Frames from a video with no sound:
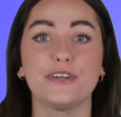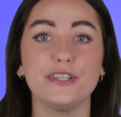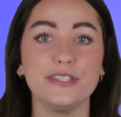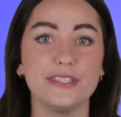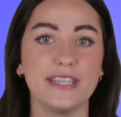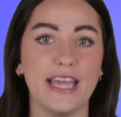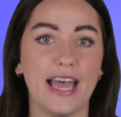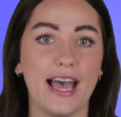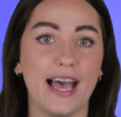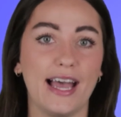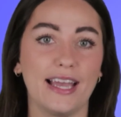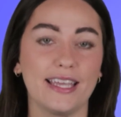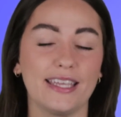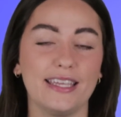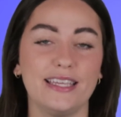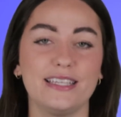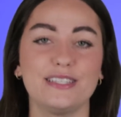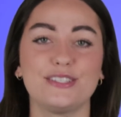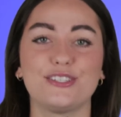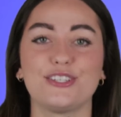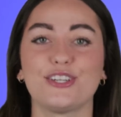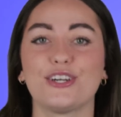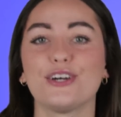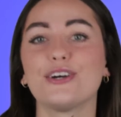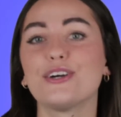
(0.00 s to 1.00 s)
first hack
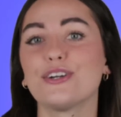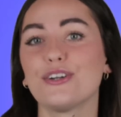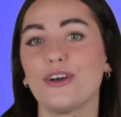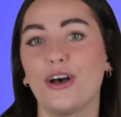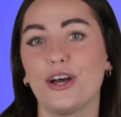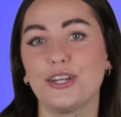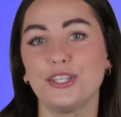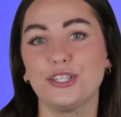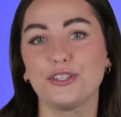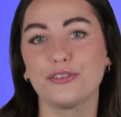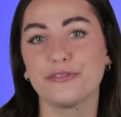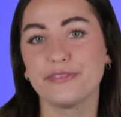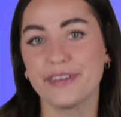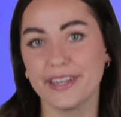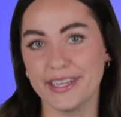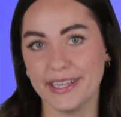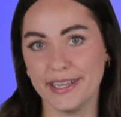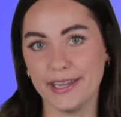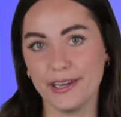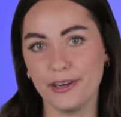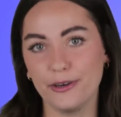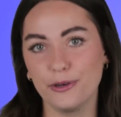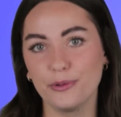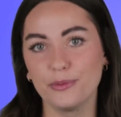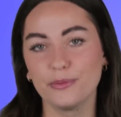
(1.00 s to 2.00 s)
is turn on your
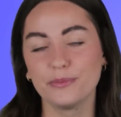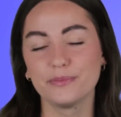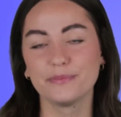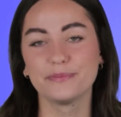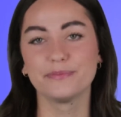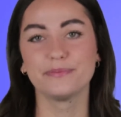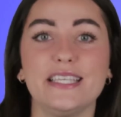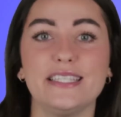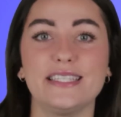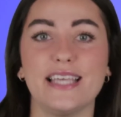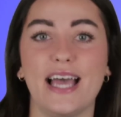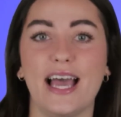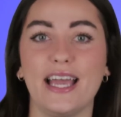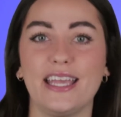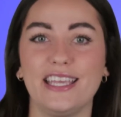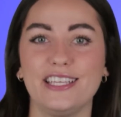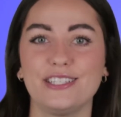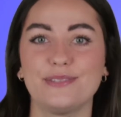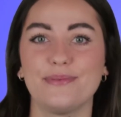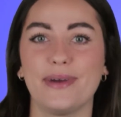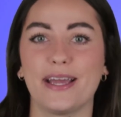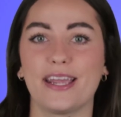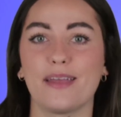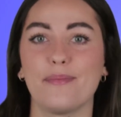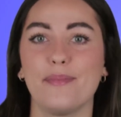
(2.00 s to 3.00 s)
video. This hack
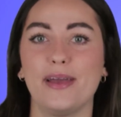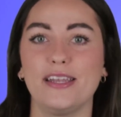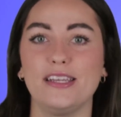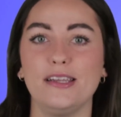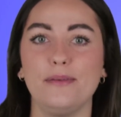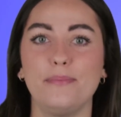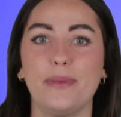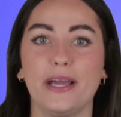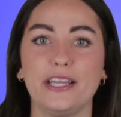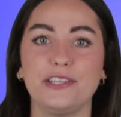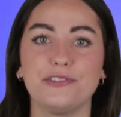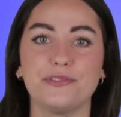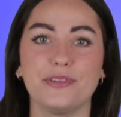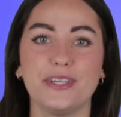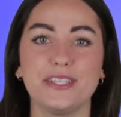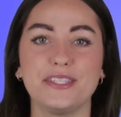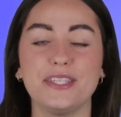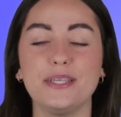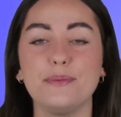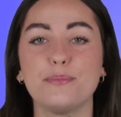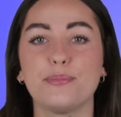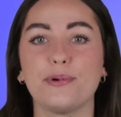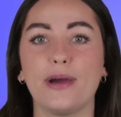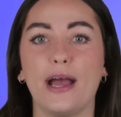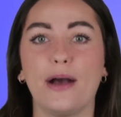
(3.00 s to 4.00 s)
is recommended by
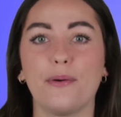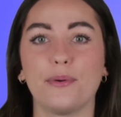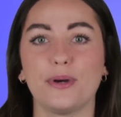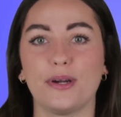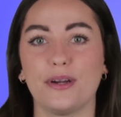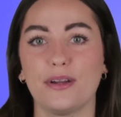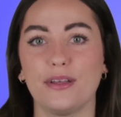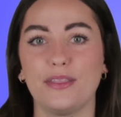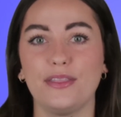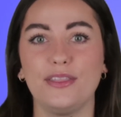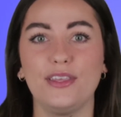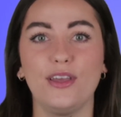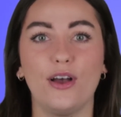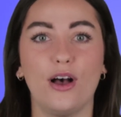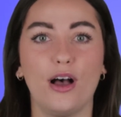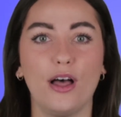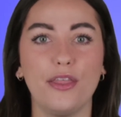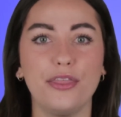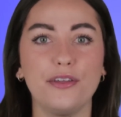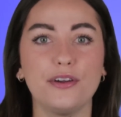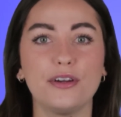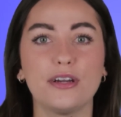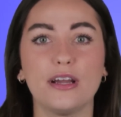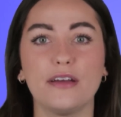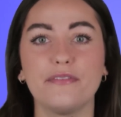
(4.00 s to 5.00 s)
Tracy Brower, the
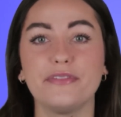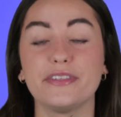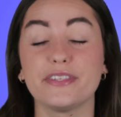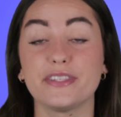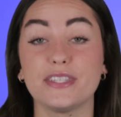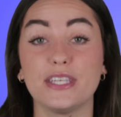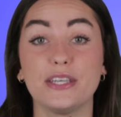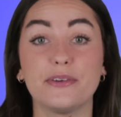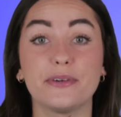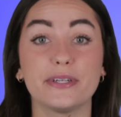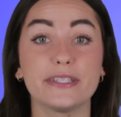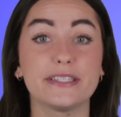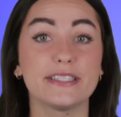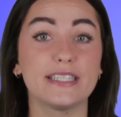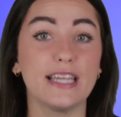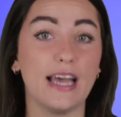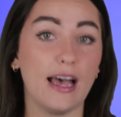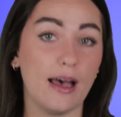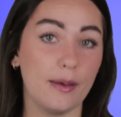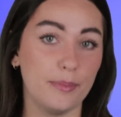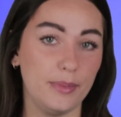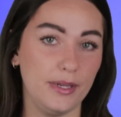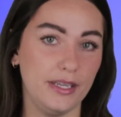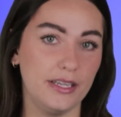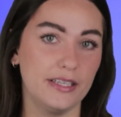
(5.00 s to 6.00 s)
author of The Secrets to
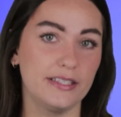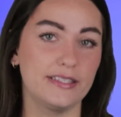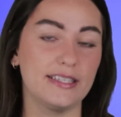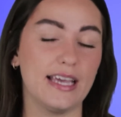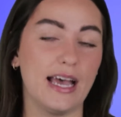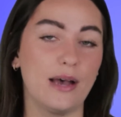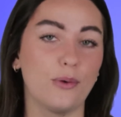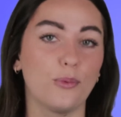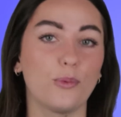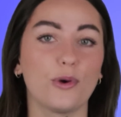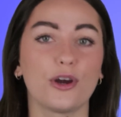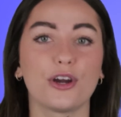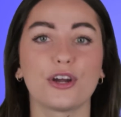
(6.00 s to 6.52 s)
Happiness at